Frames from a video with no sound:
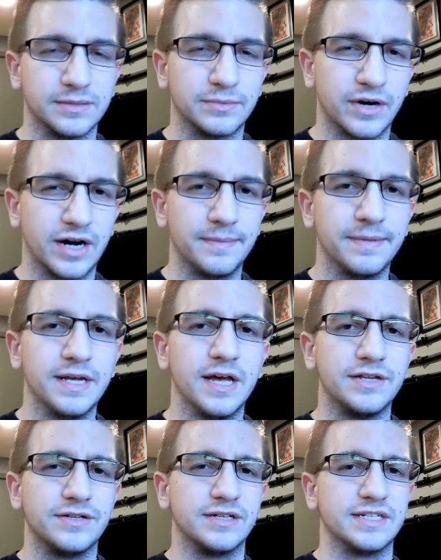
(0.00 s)
subscribed
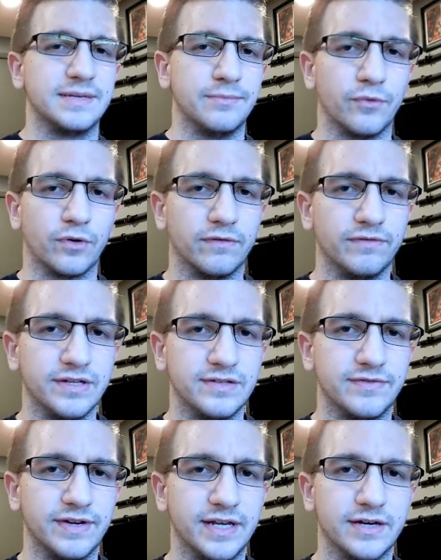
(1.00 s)
so you can see more of these
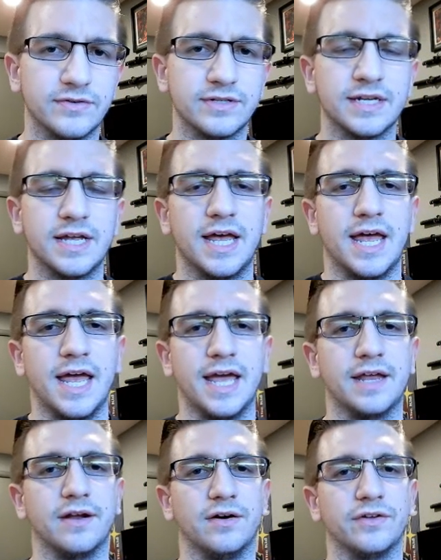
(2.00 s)
videos.
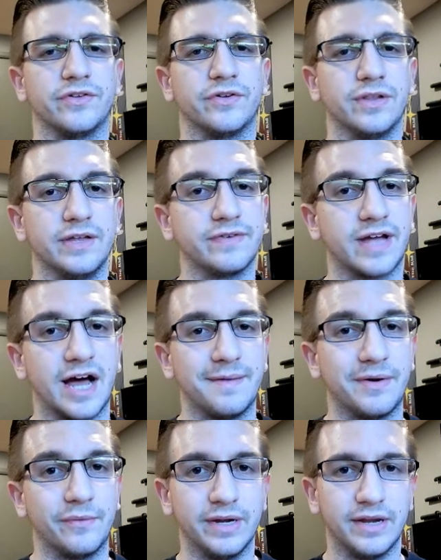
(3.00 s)
And also leave a
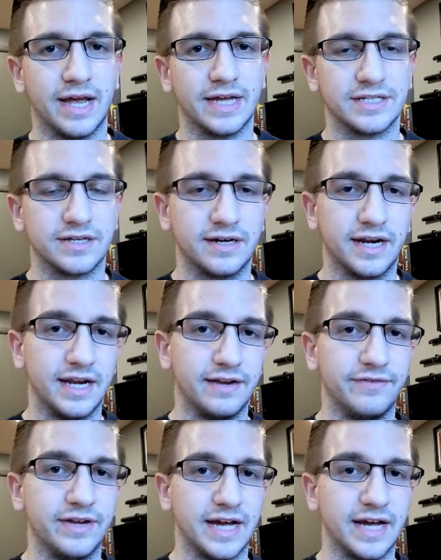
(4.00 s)
comment what you guys thought and if you